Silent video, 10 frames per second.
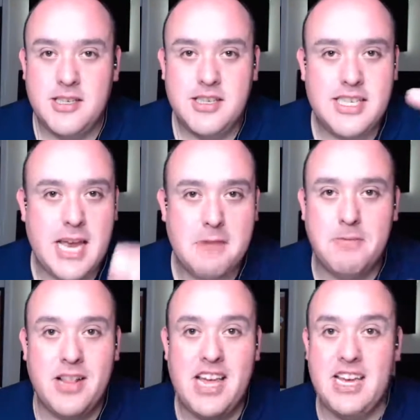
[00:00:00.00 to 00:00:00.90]
Same
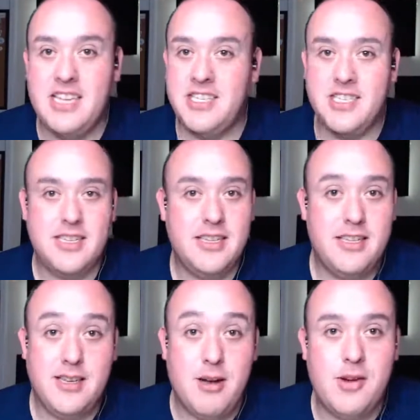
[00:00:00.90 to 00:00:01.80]
place.
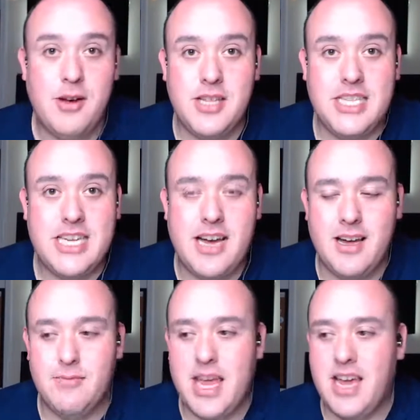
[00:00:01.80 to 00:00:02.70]
Don't know the
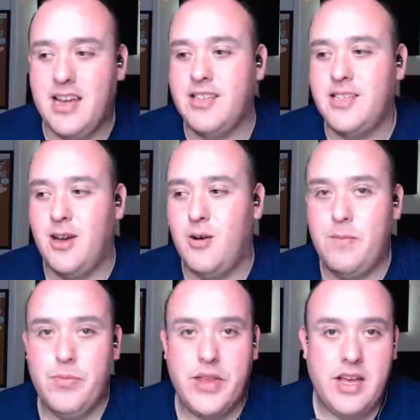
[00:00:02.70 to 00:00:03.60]
time yet. So,
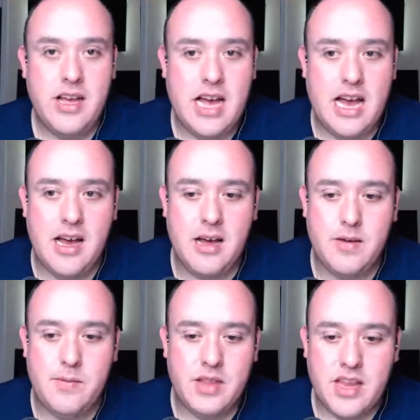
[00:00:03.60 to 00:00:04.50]

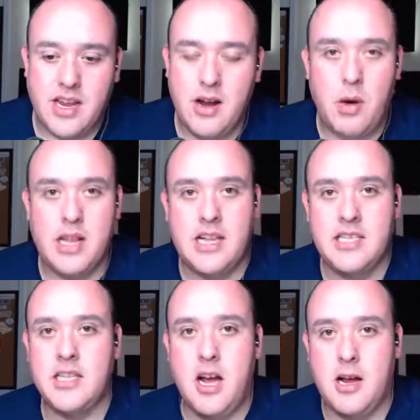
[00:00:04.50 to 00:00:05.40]
uh, you know what?
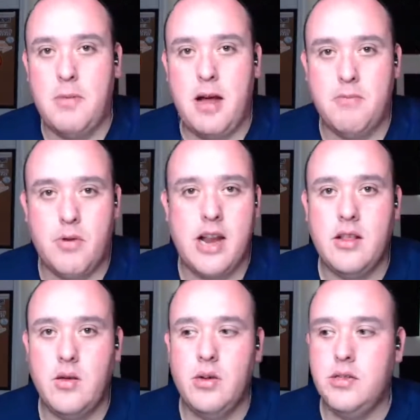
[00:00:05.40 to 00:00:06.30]
Let's talk about
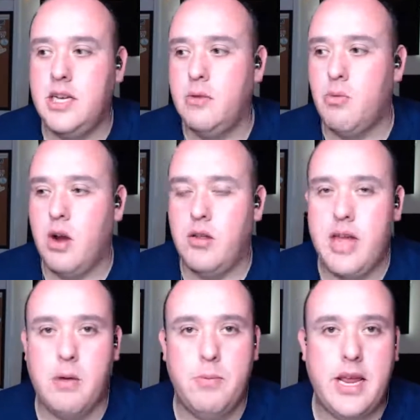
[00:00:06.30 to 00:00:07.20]
brand loyalty tomorrow.
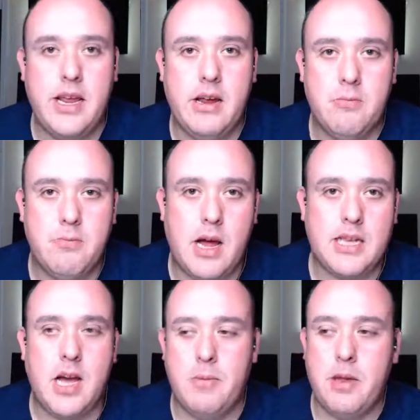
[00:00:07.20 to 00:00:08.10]
That'll be my
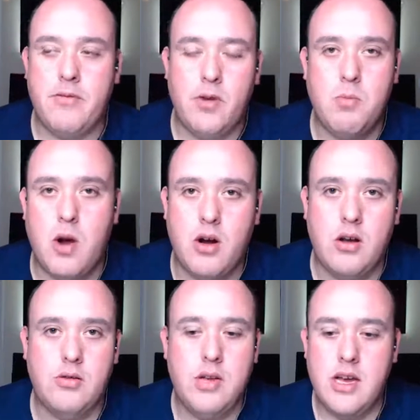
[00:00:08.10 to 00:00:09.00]
topic for
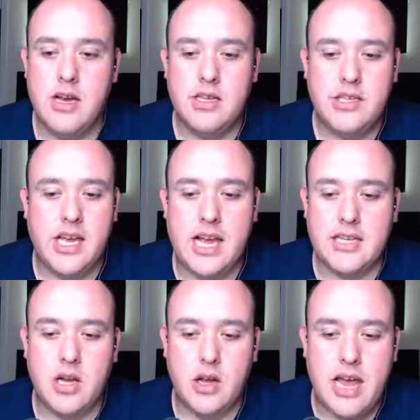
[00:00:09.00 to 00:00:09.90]
tomorrow. So you
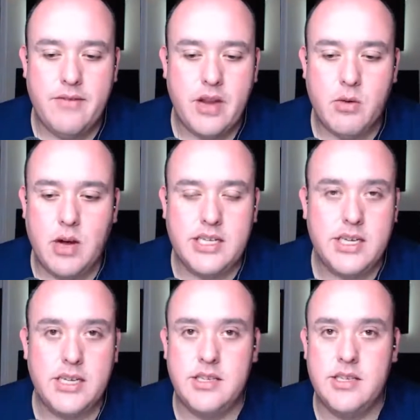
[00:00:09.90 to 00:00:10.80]
guys know you have any
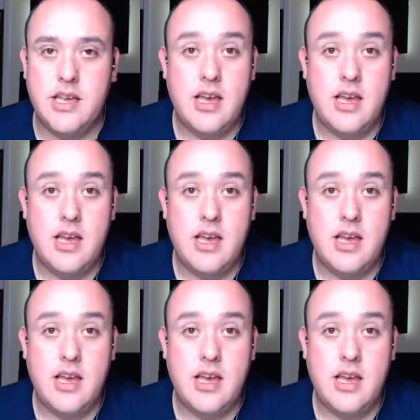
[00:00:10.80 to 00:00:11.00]
questions,